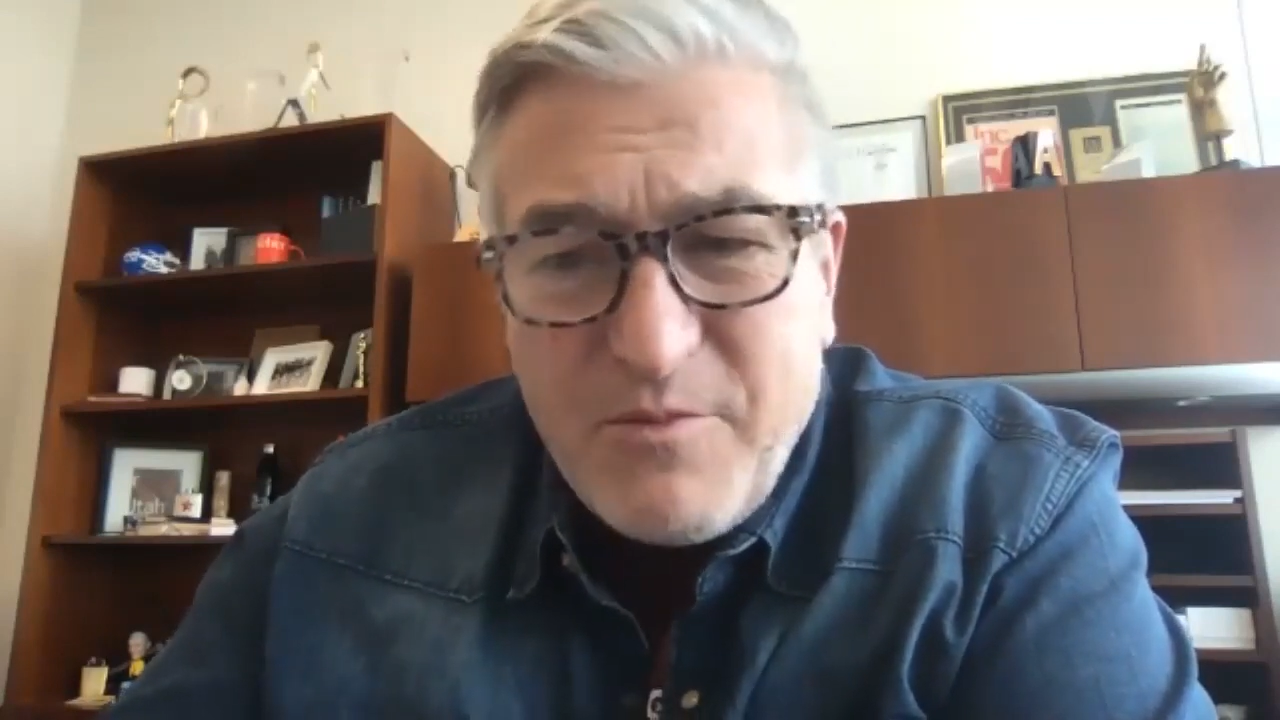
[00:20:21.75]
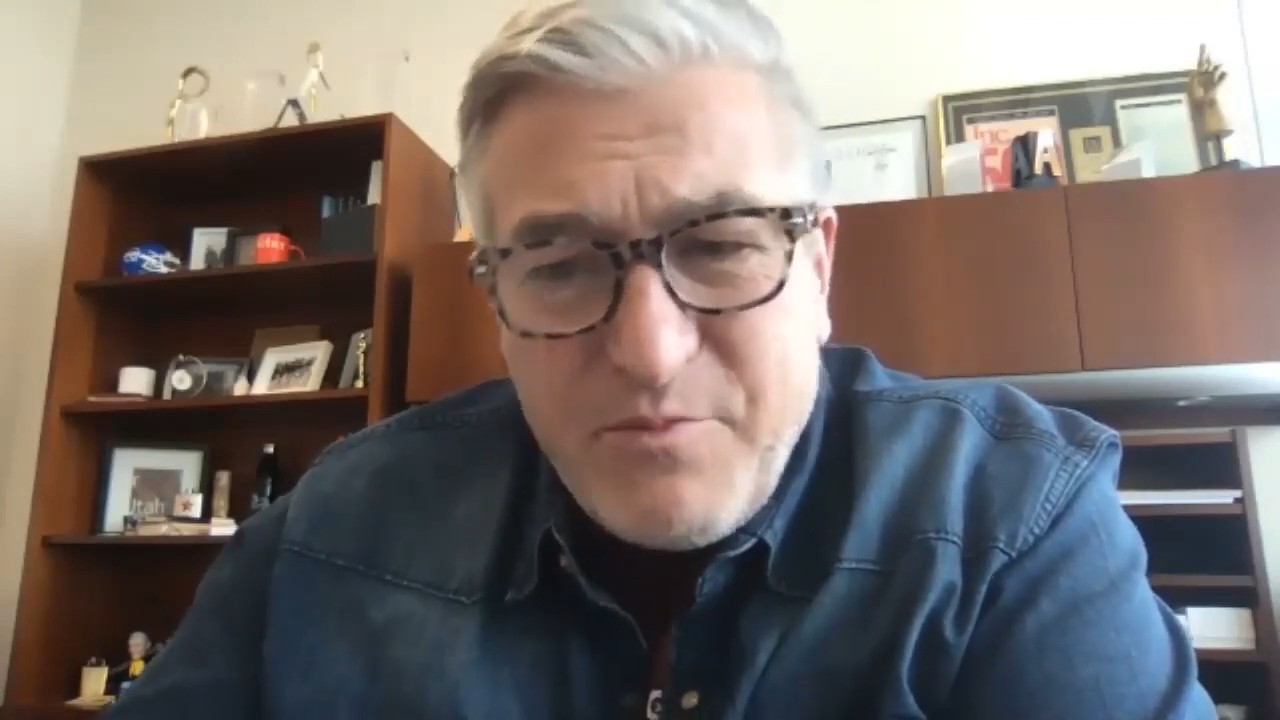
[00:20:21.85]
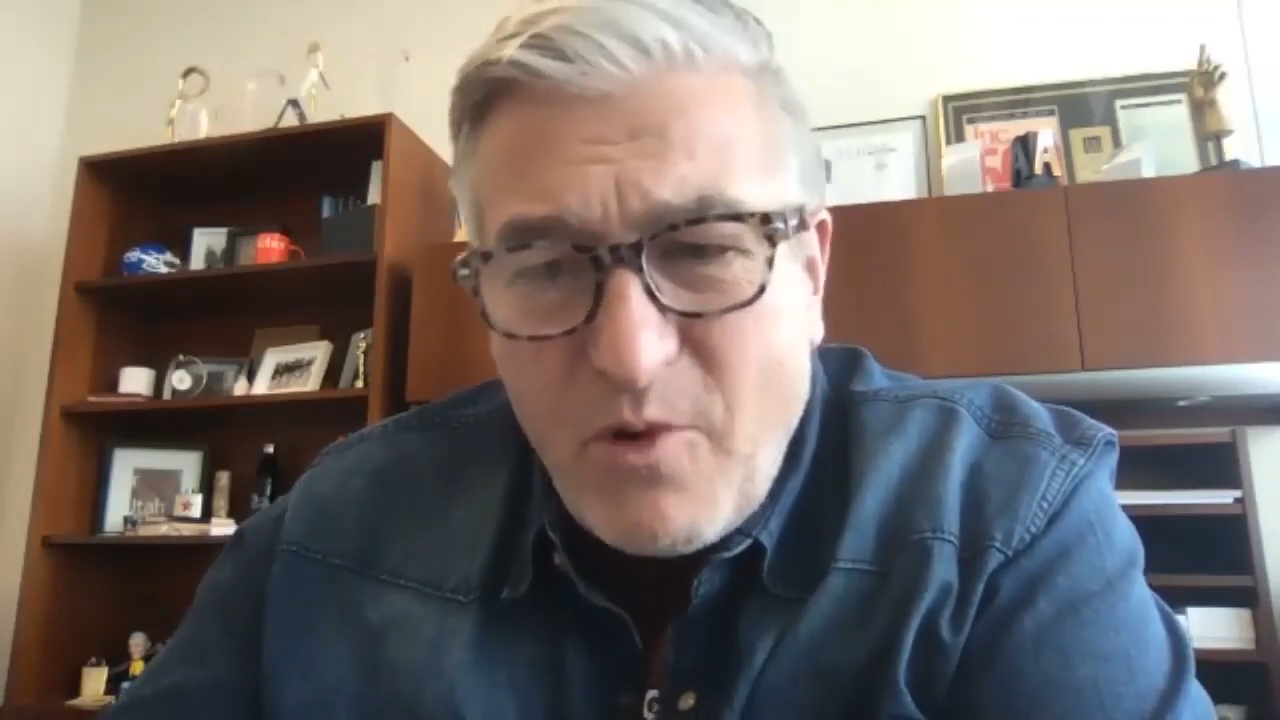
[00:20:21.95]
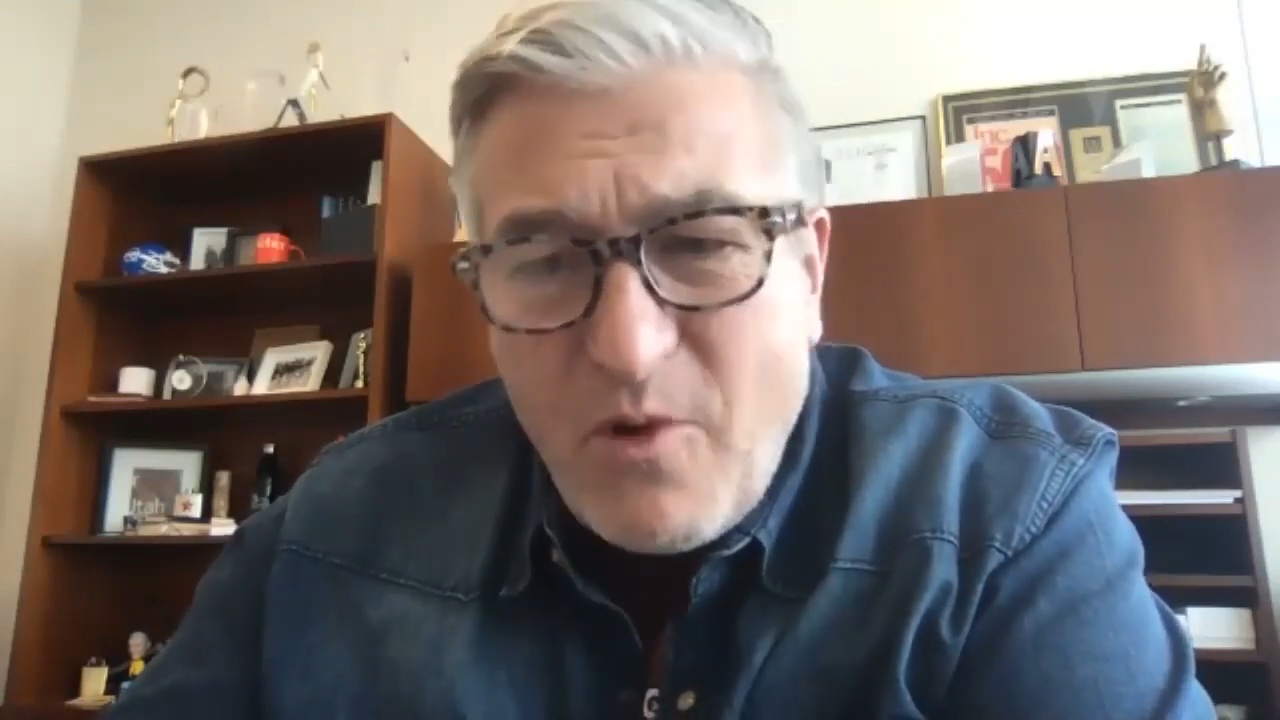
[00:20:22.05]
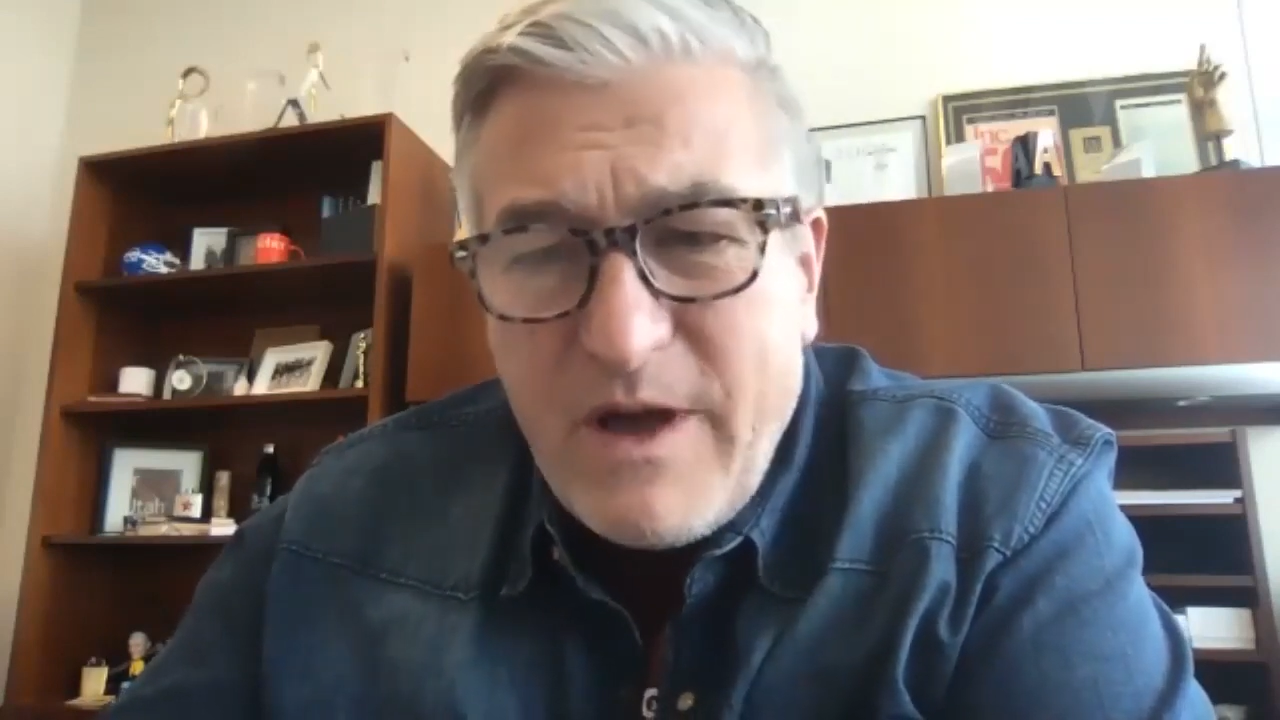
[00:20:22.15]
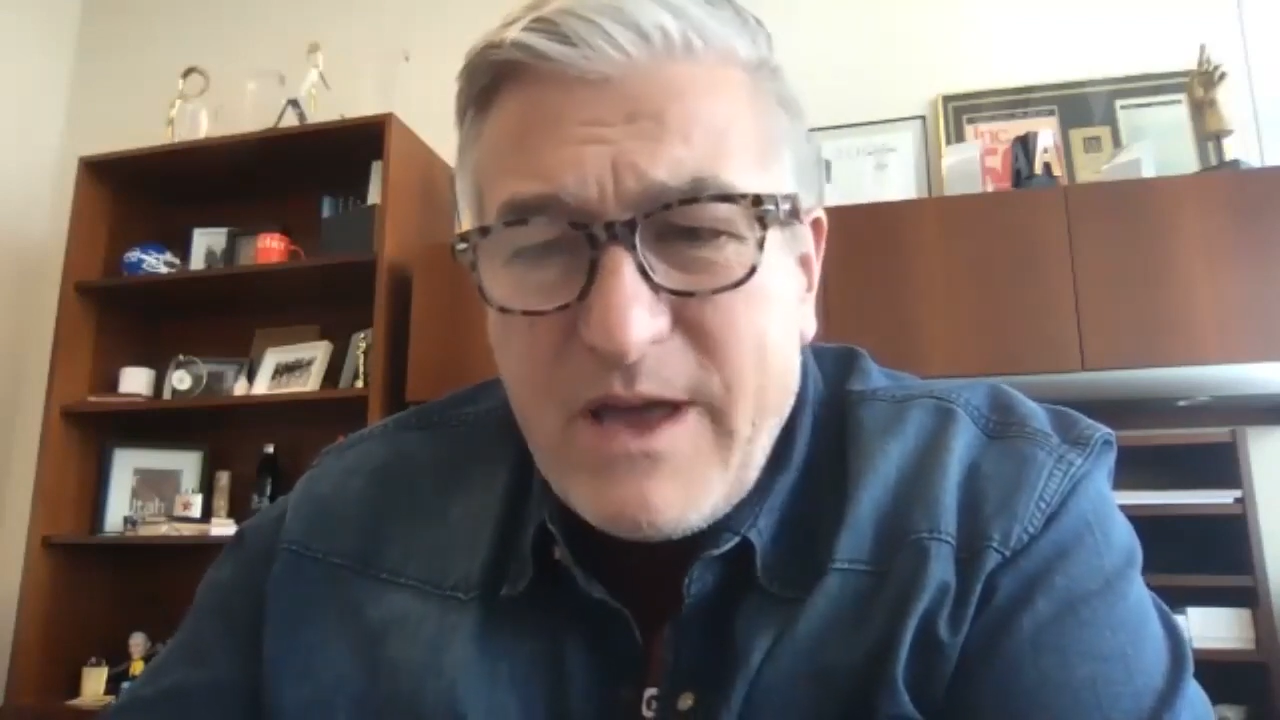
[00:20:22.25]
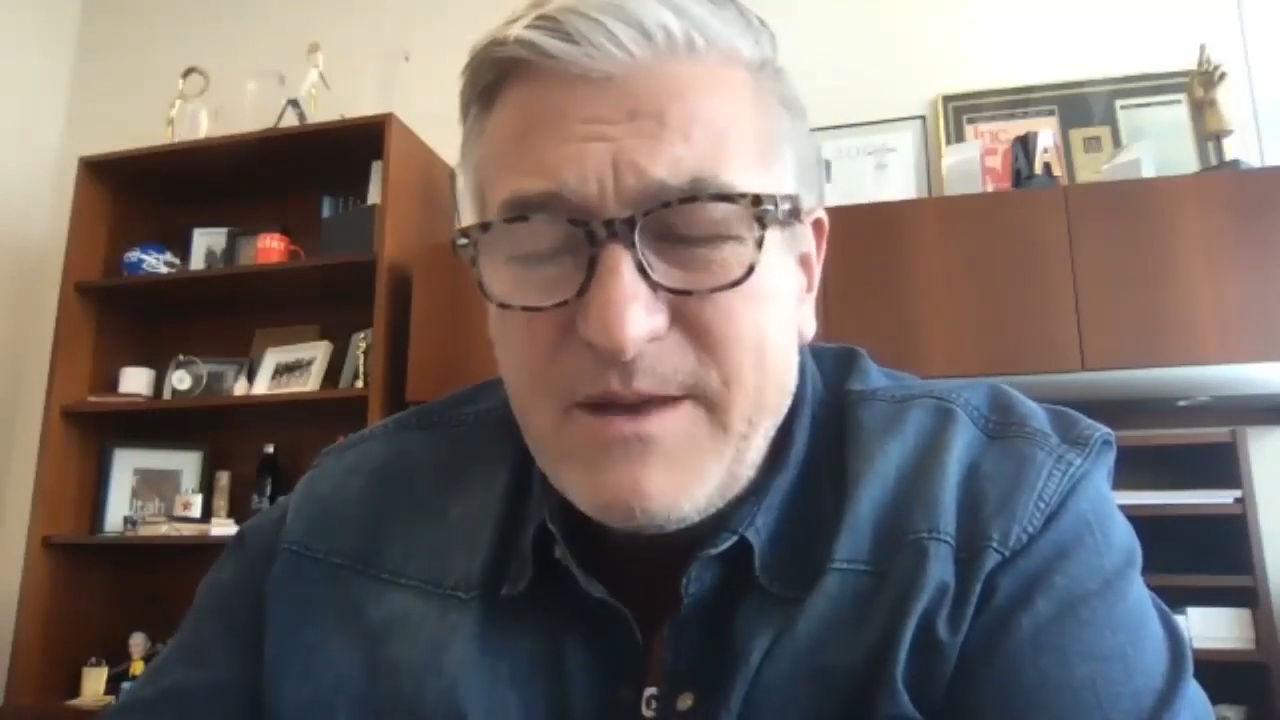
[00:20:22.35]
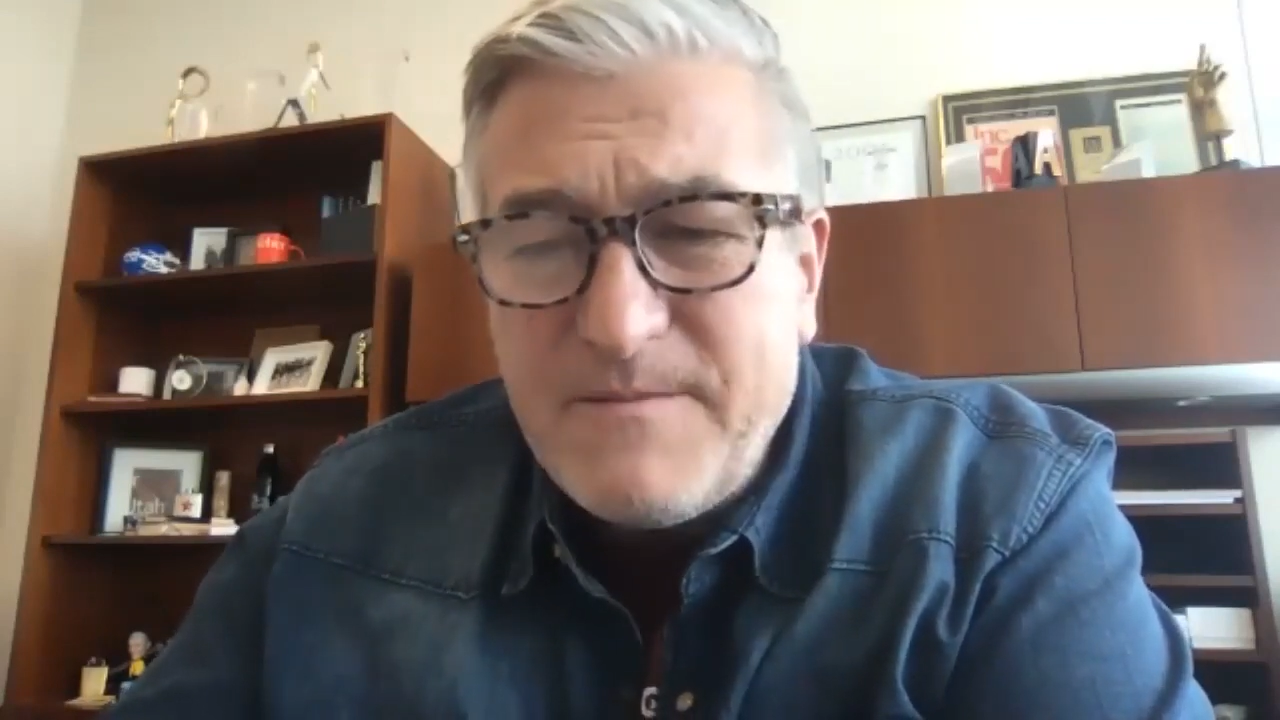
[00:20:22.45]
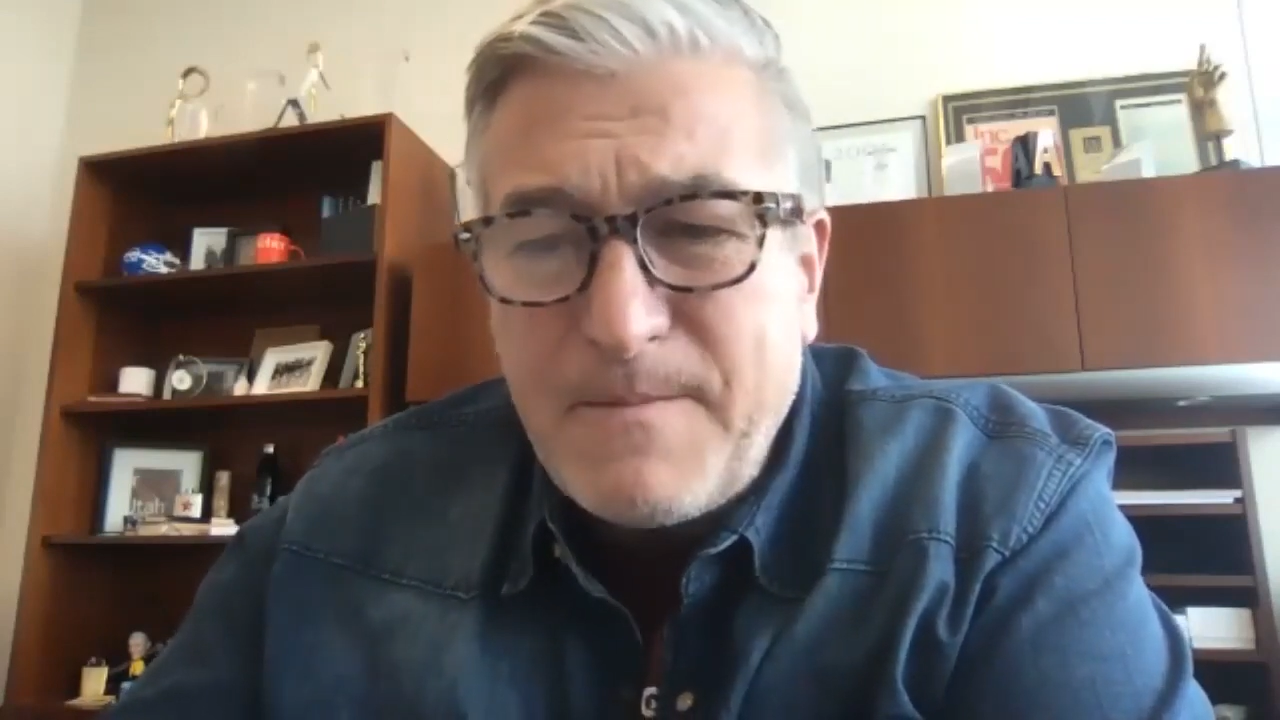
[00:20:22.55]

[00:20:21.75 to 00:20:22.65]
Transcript: boy